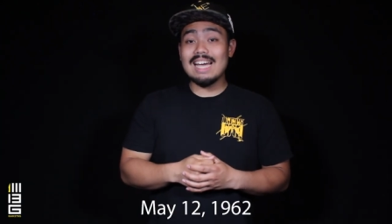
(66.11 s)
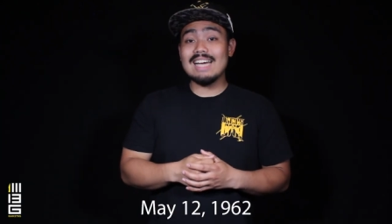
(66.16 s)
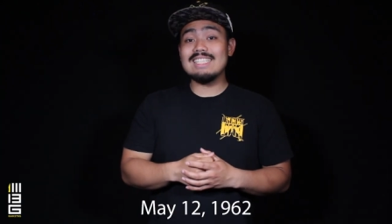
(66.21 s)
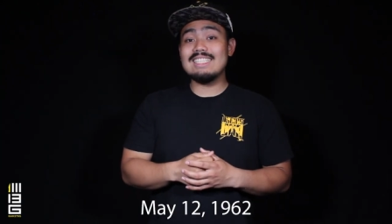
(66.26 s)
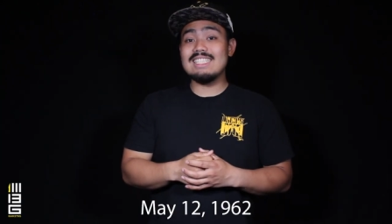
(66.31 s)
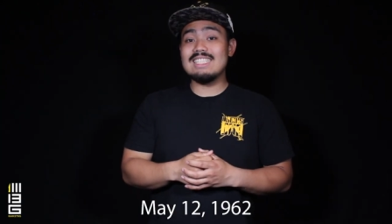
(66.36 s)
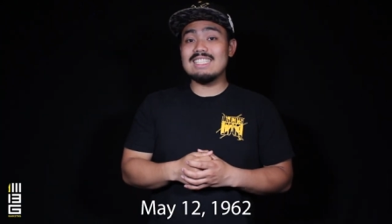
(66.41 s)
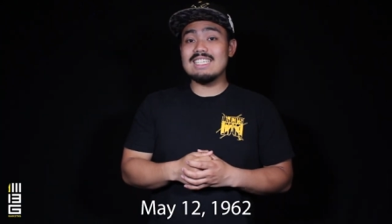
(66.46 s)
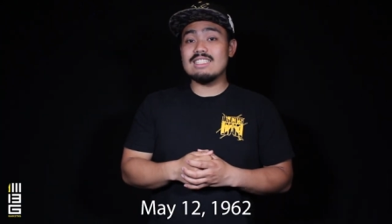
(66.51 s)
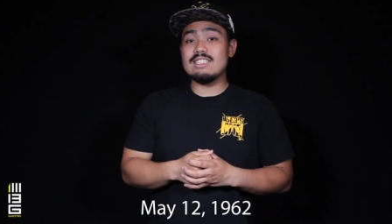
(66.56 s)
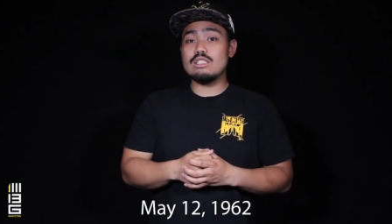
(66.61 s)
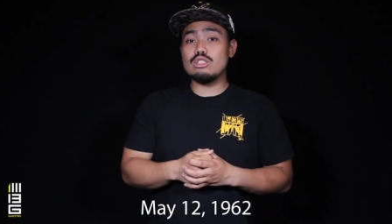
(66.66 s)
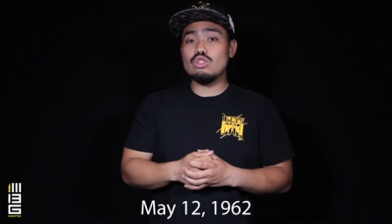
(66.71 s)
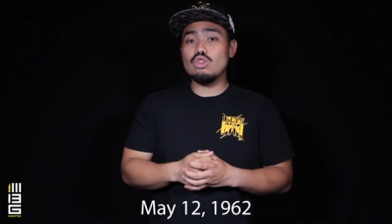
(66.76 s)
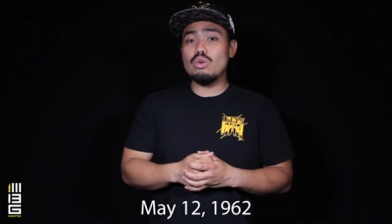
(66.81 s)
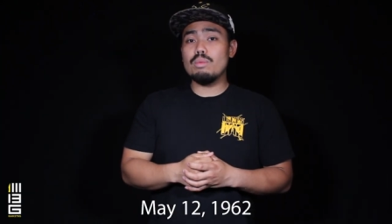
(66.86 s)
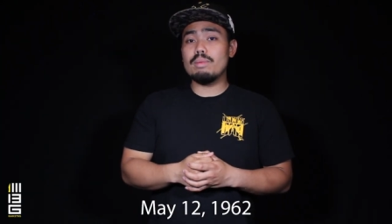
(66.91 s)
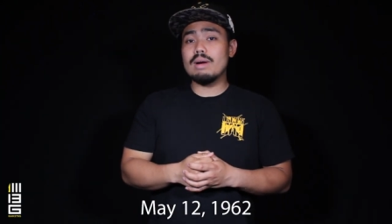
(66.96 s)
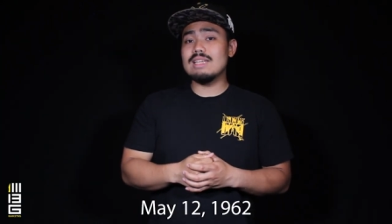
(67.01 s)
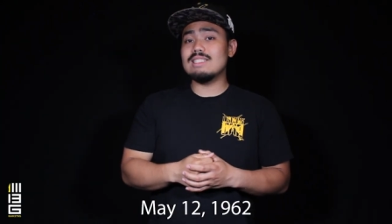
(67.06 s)
nineteen
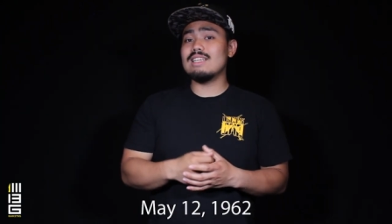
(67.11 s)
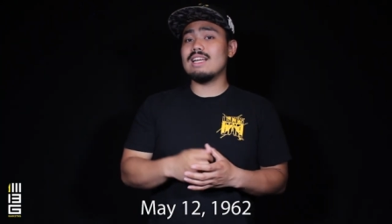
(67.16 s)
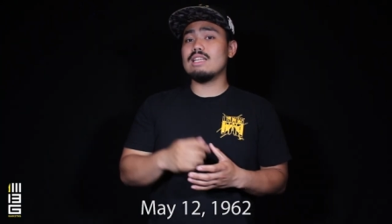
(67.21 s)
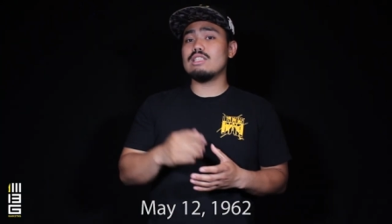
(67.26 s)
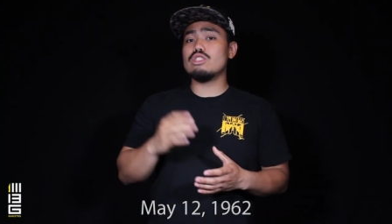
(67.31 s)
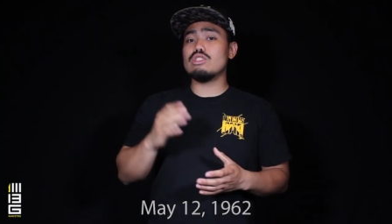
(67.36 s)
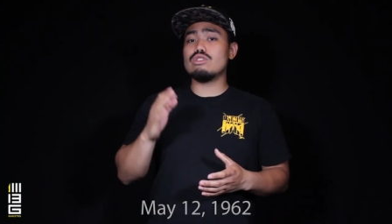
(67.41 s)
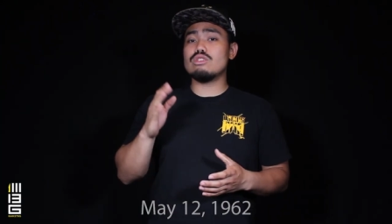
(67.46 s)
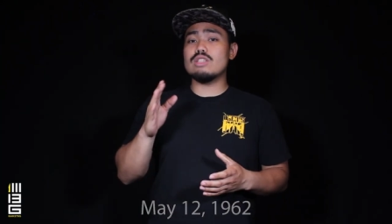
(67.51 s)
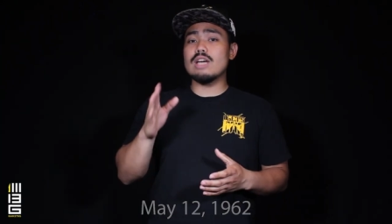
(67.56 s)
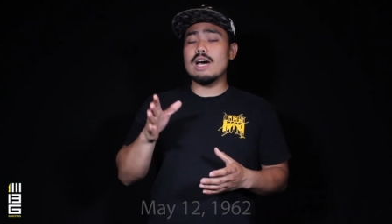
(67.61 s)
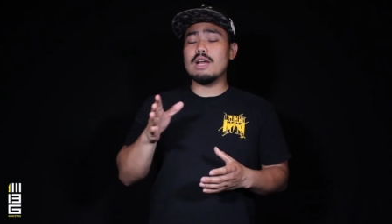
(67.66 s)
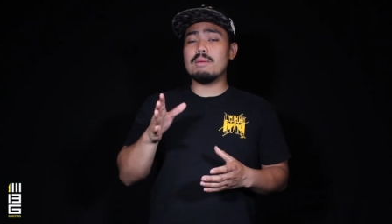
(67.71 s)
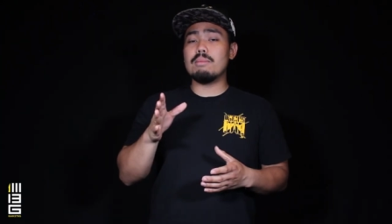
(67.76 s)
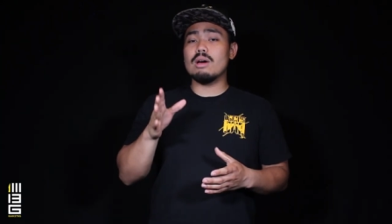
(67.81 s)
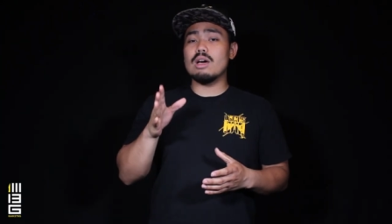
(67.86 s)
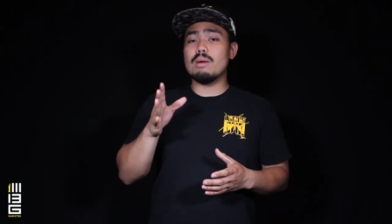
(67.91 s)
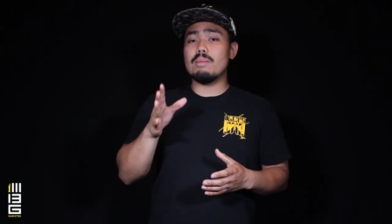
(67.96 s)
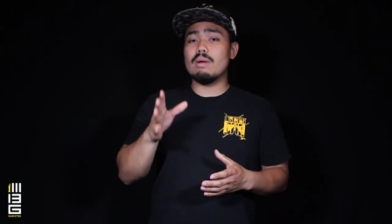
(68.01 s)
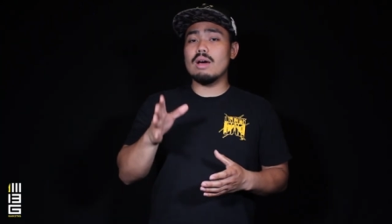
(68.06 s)
sixty-two, President Diosdado
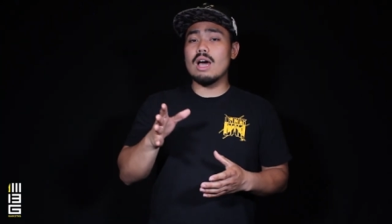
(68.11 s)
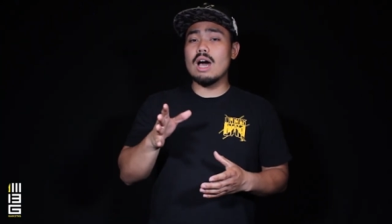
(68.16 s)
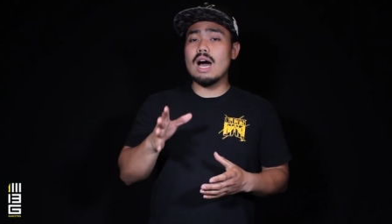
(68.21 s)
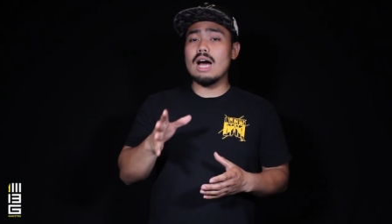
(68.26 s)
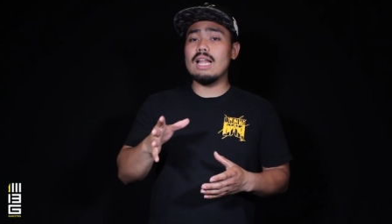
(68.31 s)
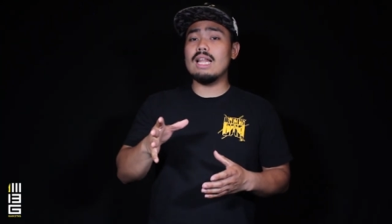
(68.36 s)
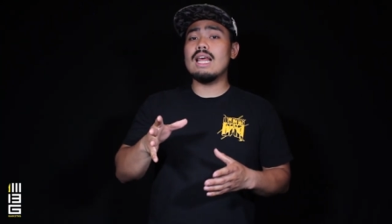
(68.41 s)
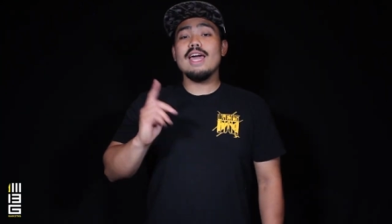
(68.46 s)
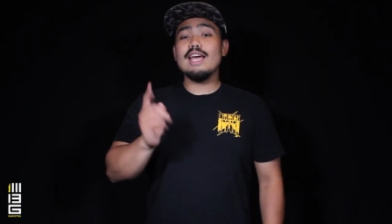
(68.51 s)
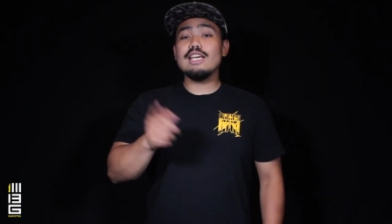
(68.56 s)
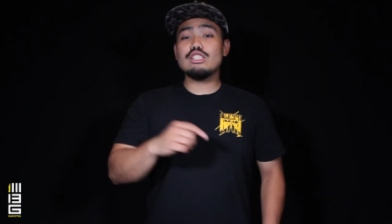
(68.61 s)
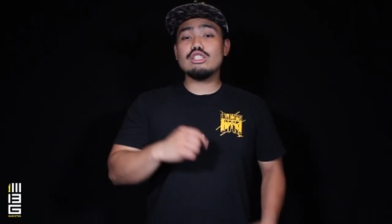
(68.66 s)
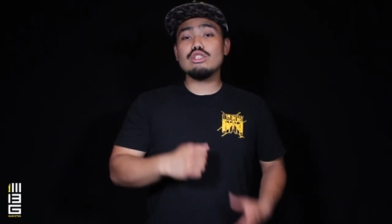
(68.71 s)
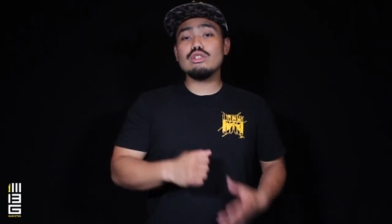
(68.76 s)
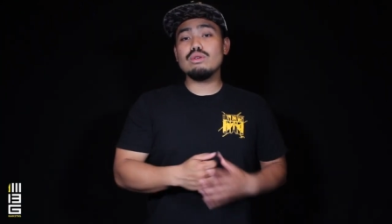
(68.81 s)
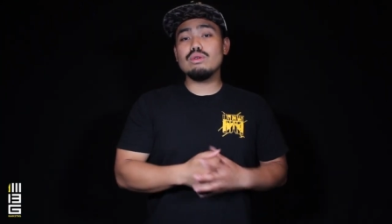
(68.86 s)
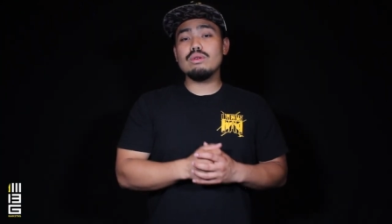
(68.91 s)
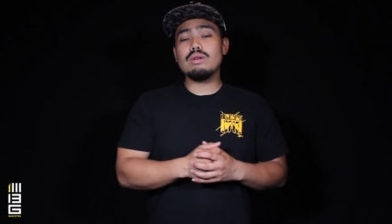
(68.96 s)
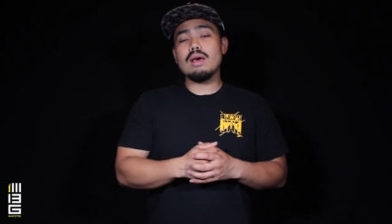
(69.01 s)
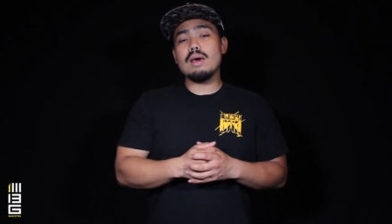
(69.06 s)
Macapagal
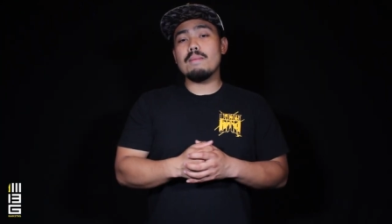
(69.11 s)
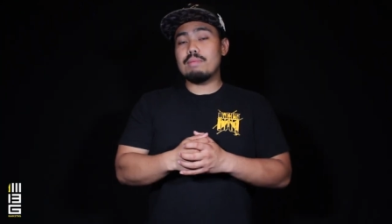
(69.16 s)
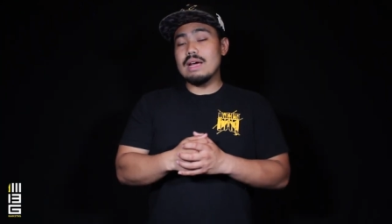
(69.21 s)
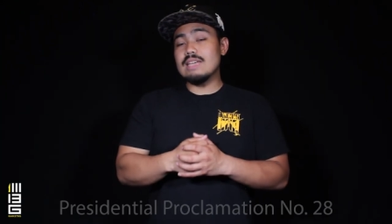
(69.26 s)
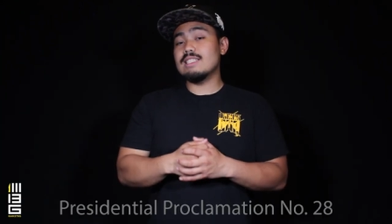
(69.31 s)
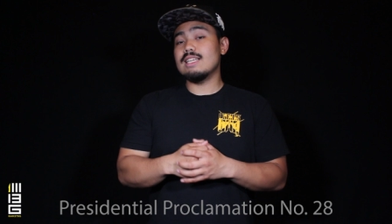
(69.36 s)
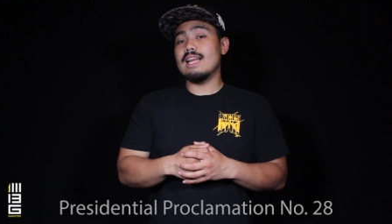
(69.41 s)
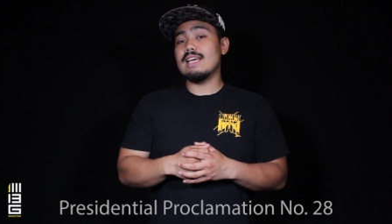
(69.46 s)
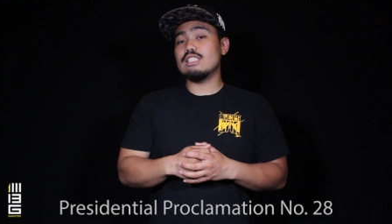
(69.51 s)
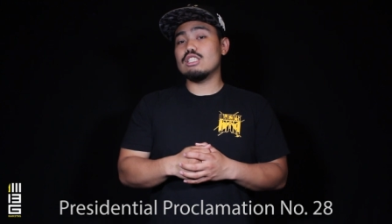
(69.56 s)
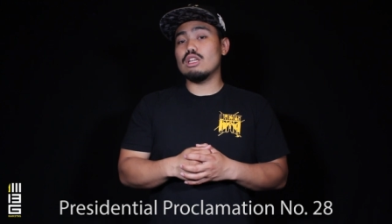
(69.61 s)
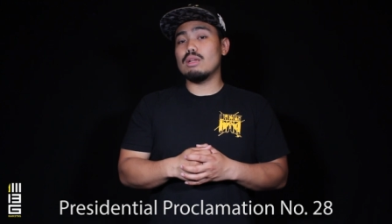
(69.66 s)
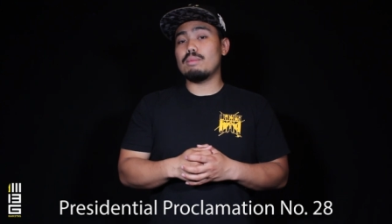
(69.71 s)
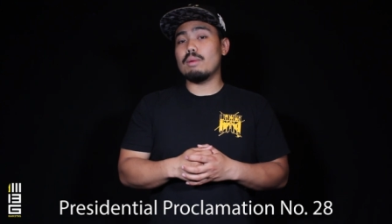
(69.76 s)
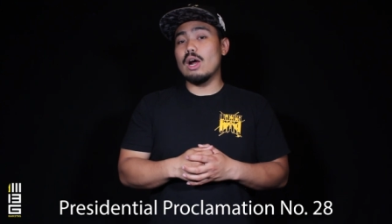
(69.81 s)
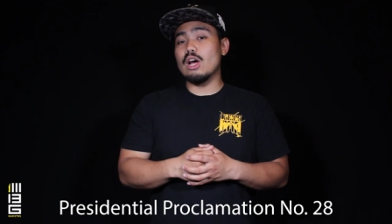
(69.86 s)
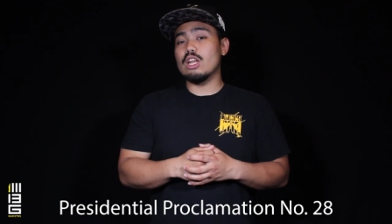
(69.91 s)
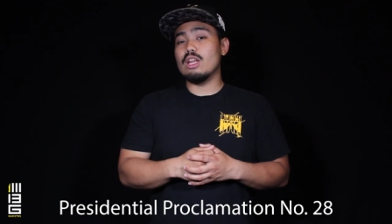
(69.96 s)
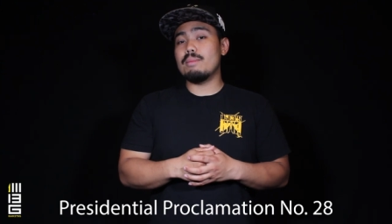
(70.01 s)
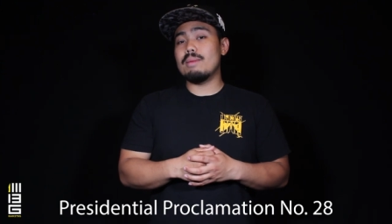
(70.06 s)
issued Presidential
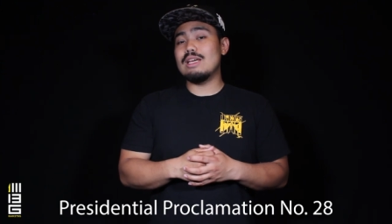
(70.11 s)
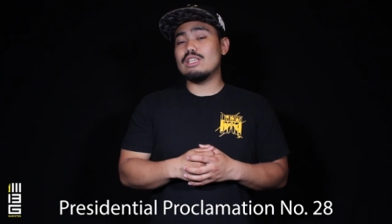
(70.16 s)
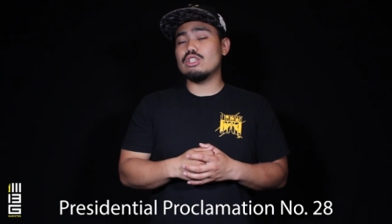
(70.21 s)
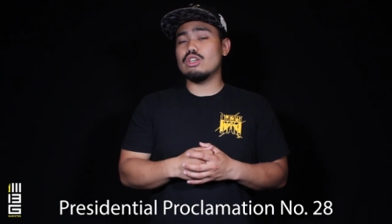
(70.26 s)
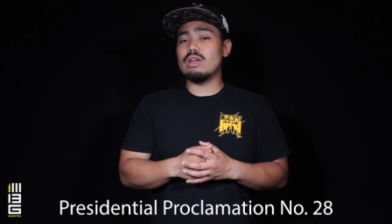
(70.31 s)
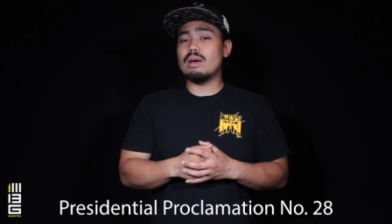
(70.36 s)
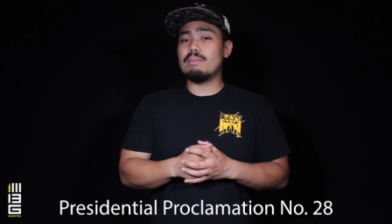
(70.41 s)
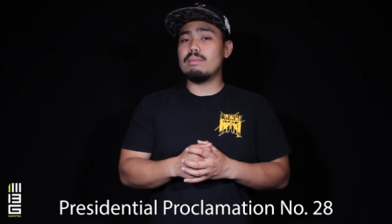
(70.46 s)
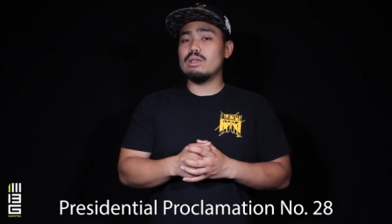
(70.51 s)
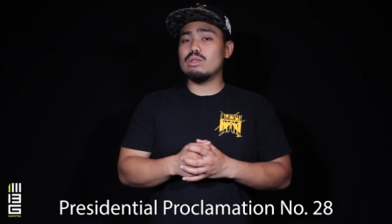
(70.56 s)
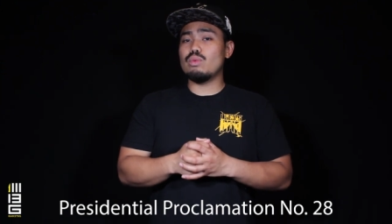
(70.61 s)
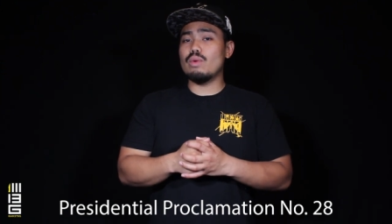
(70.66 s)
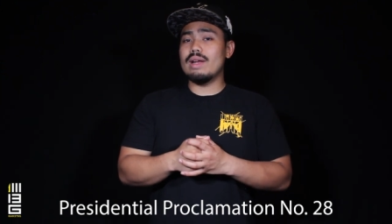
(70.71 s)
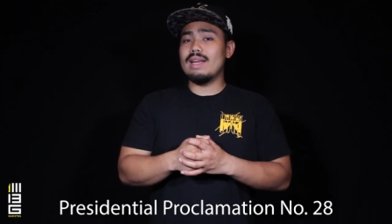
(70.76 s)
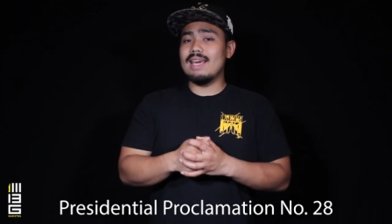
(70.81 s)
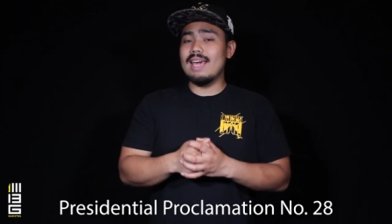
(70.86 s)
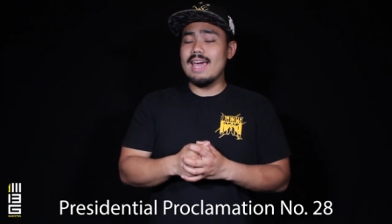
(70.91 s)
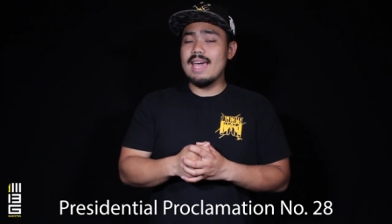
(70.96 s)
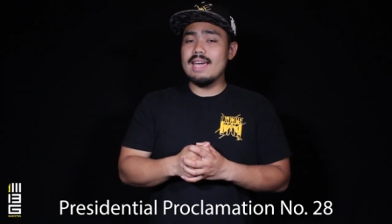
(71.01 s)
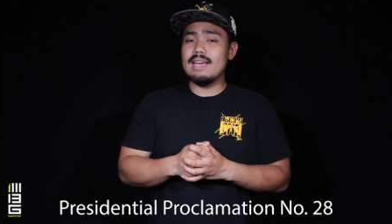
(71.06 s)
Proclamation number
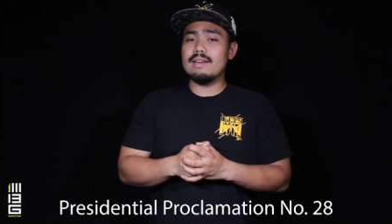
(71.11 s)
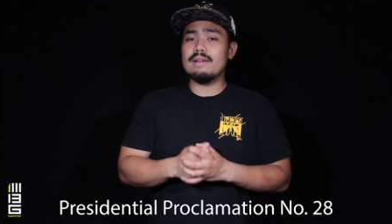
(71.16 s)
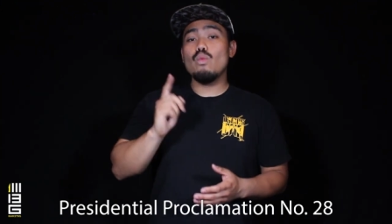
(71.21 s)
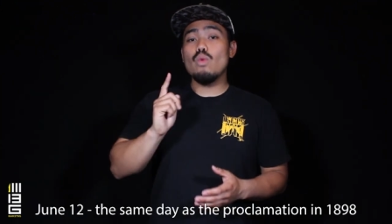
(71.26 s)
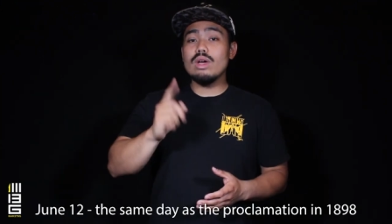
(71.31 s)
twenty-eight,